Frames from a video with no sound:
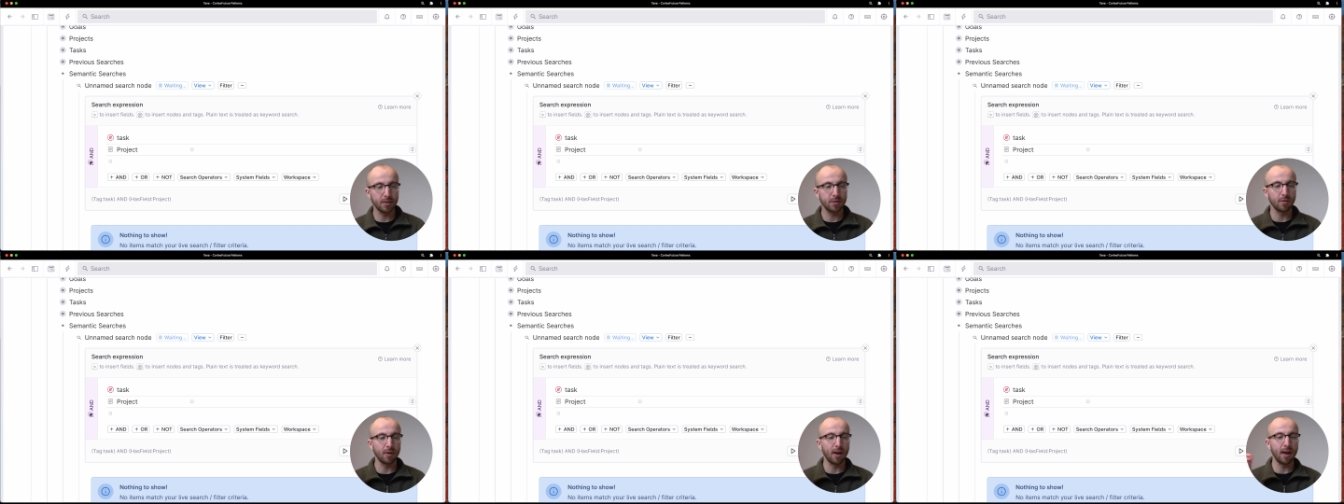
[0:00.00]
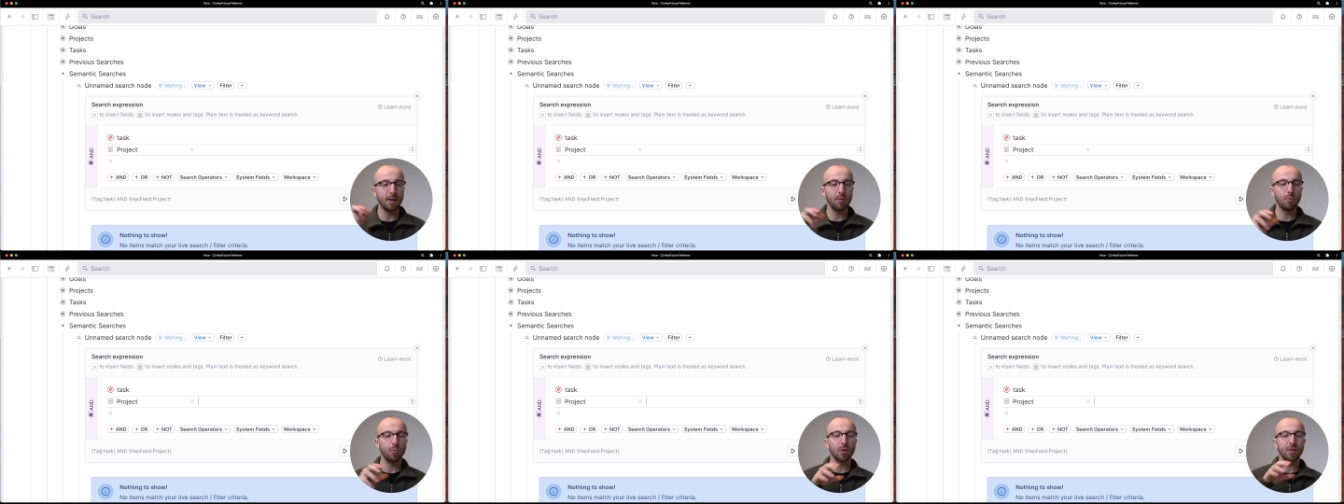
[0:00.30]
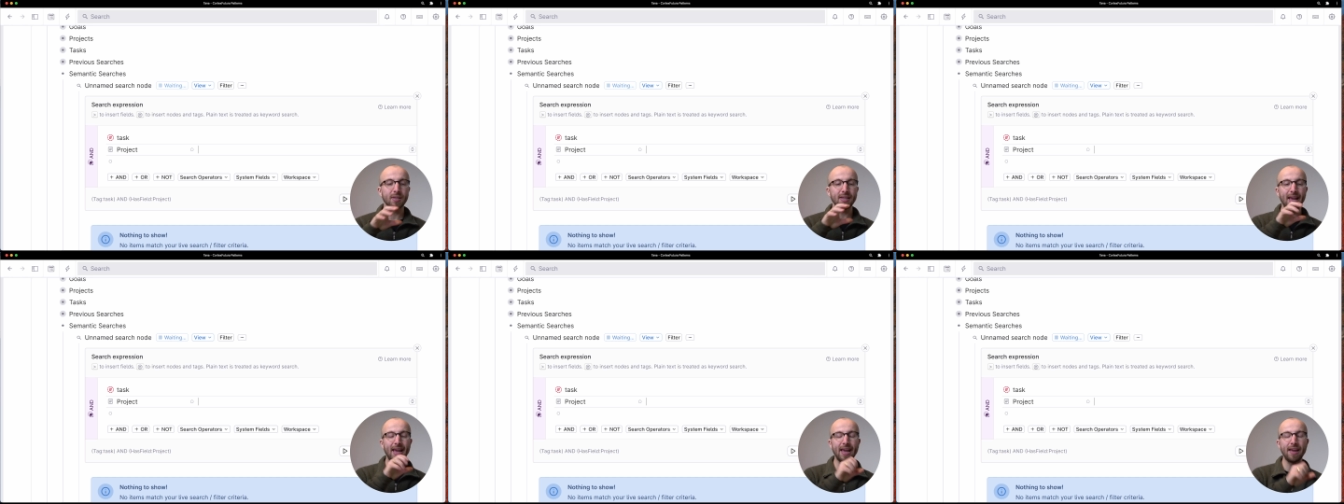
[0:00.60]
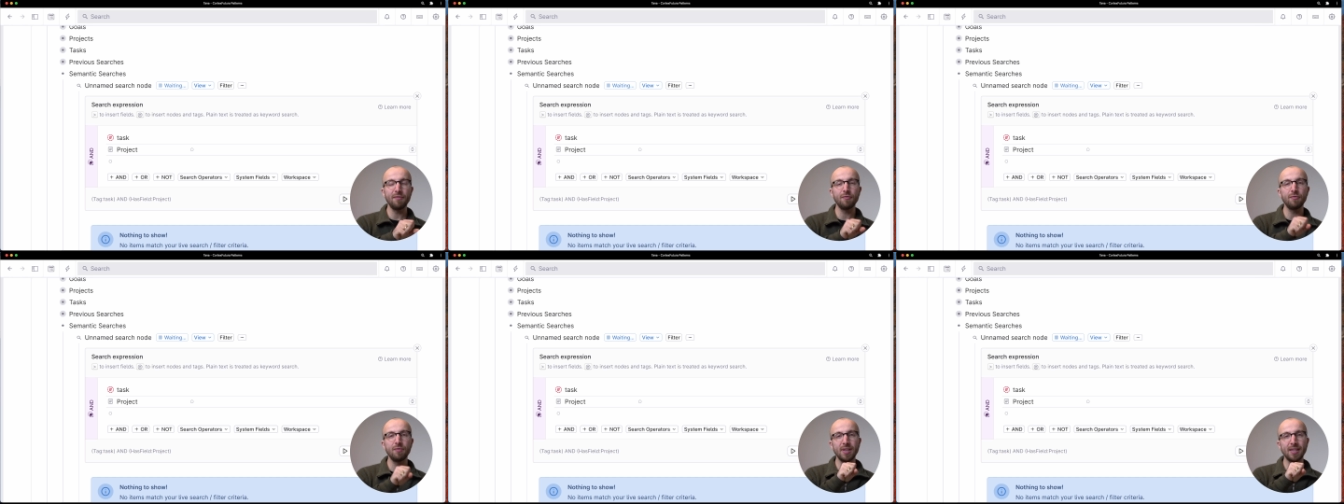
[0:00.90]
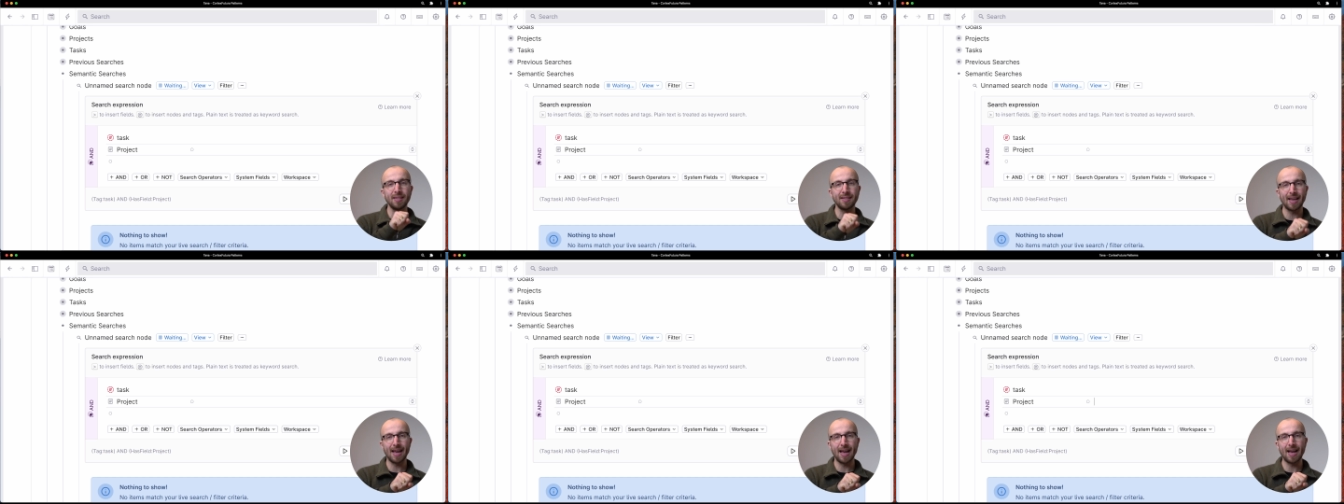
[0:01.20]
So I want every
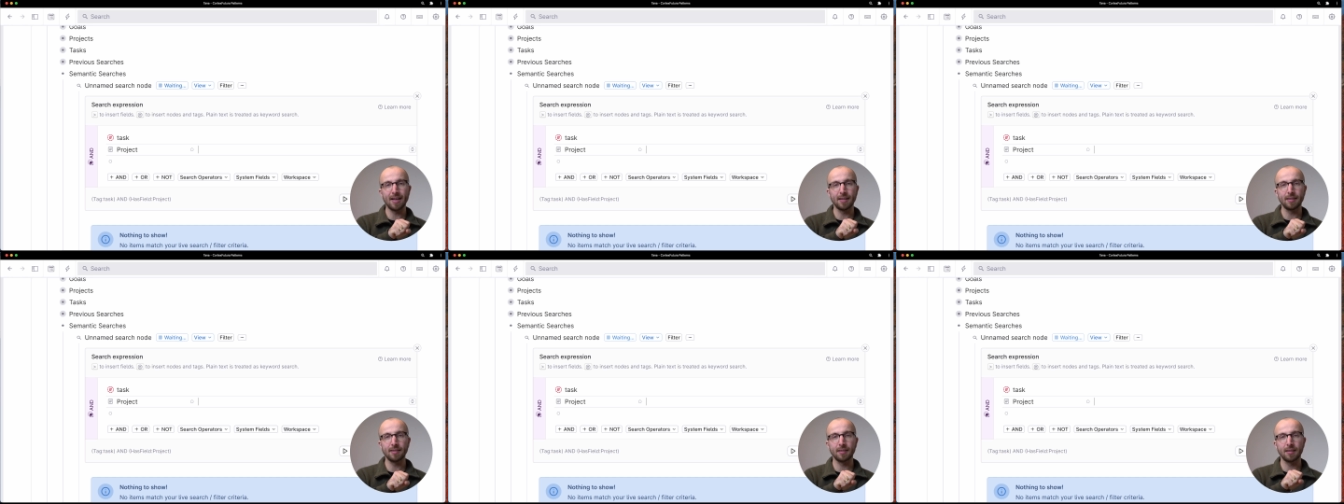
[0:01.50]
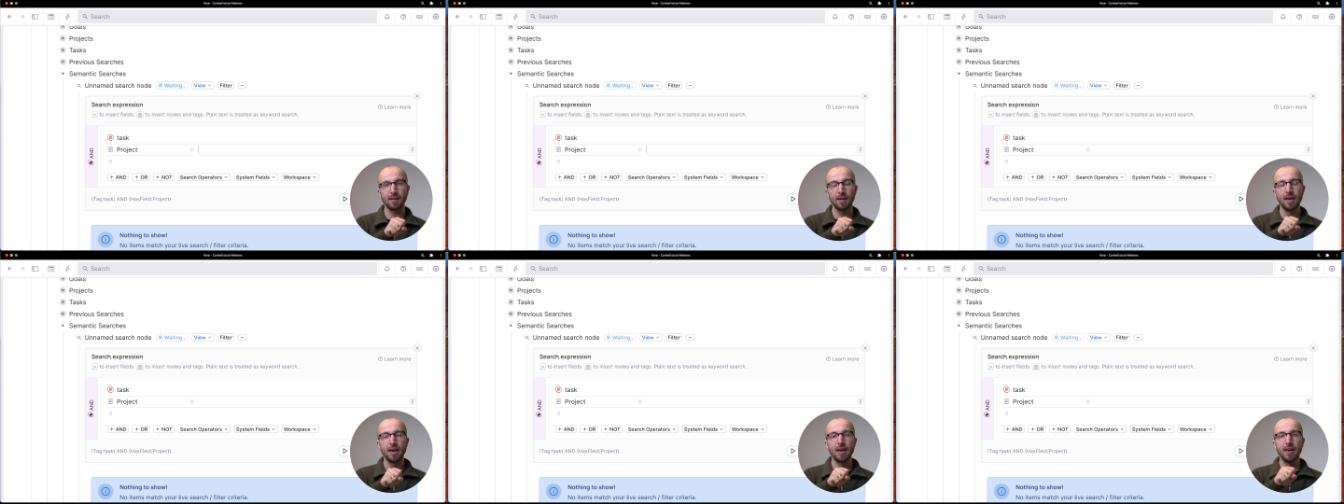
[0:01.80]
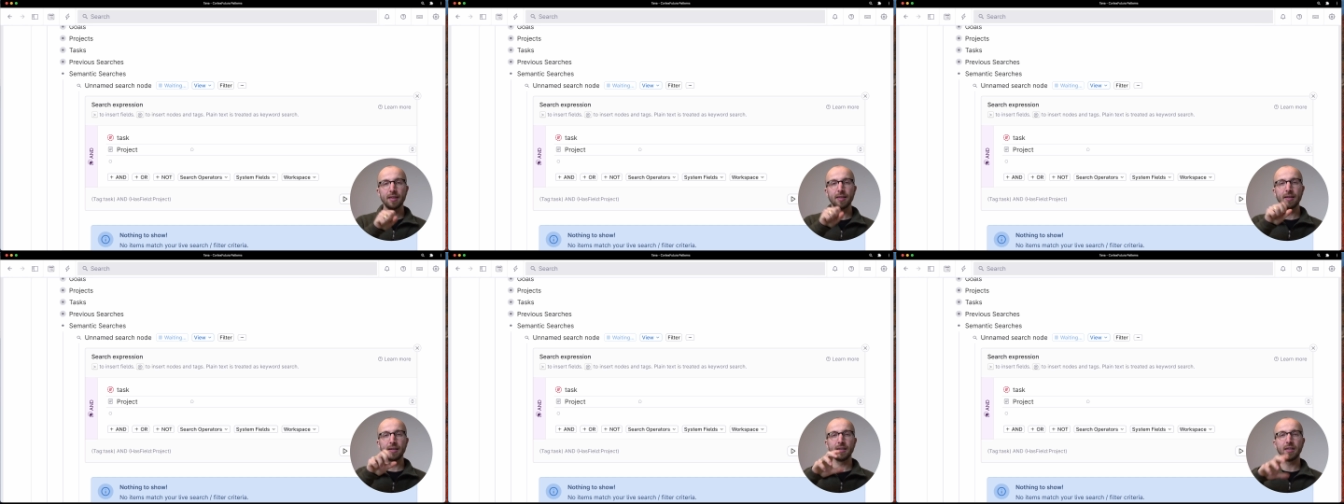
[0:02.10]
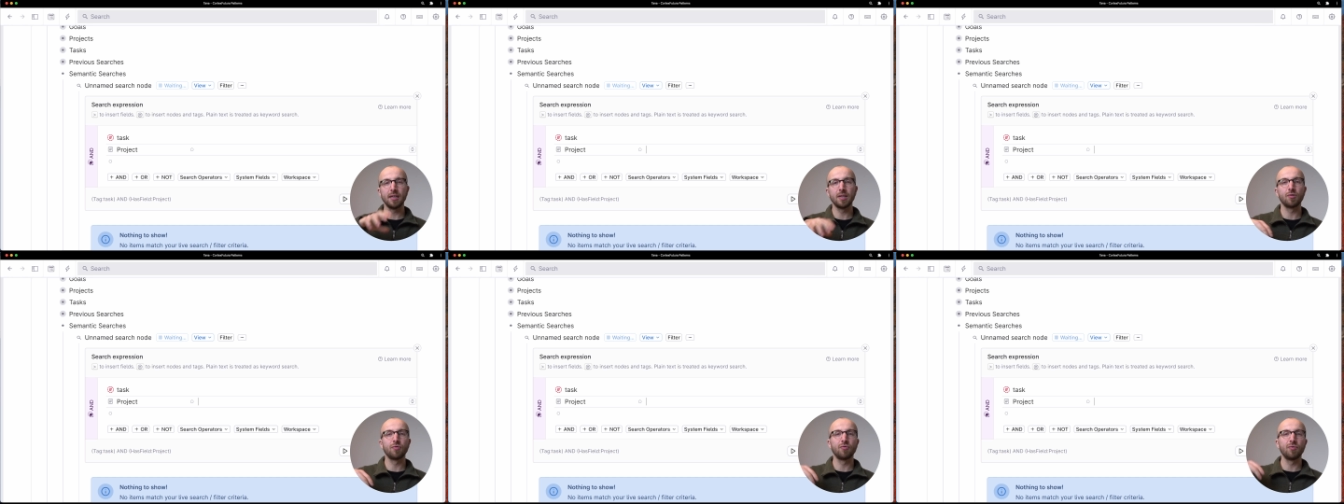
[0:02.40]
task that is